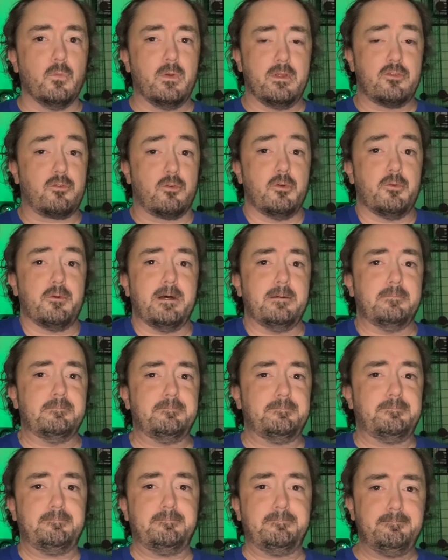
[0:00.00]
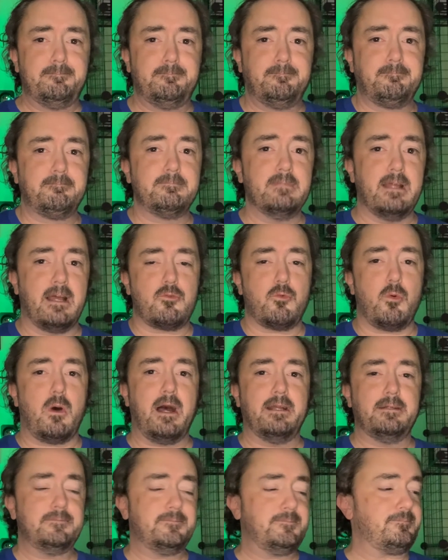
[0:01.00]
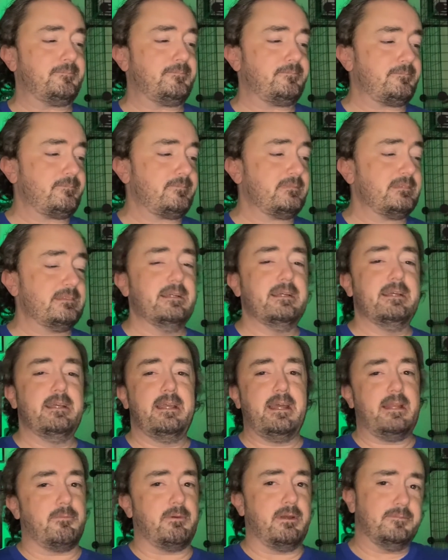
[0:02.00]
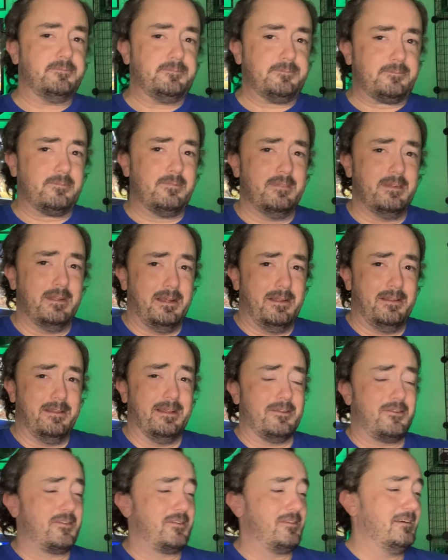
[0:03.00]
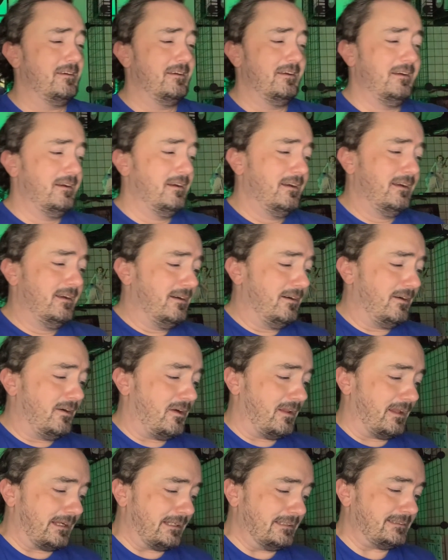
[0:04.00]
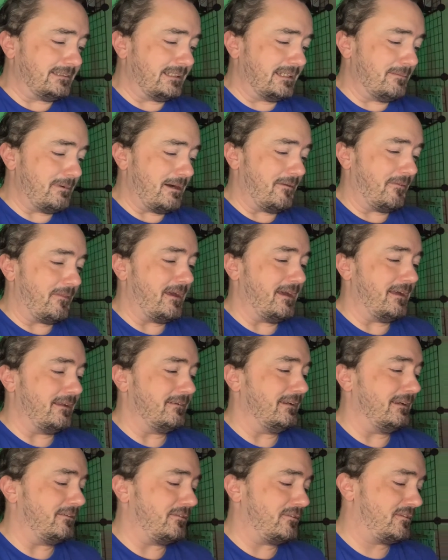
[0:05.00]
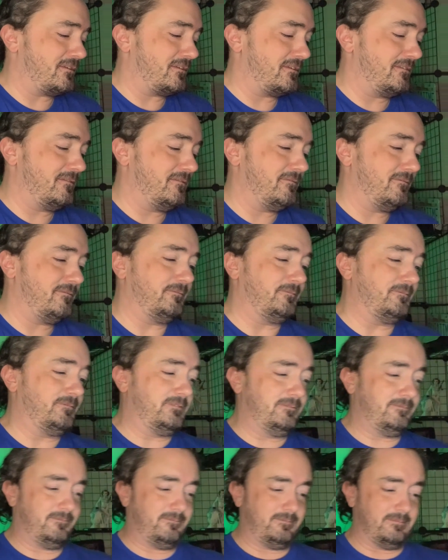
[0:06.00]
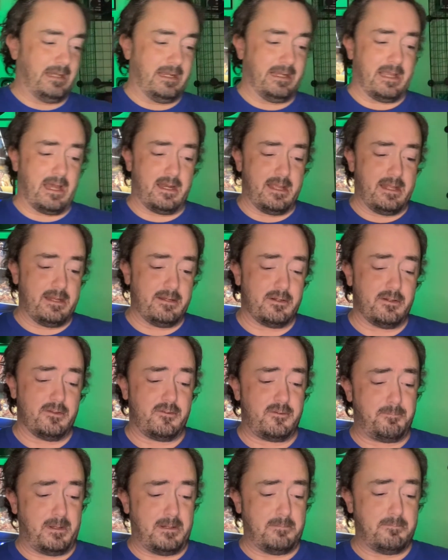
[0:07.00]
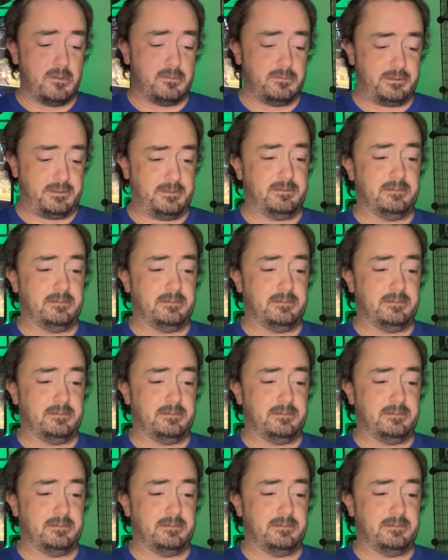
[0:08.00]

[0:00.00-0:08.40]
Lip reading: screwed up. That's why. Anyway, that's all I can say about that. I got to end it on speedboats.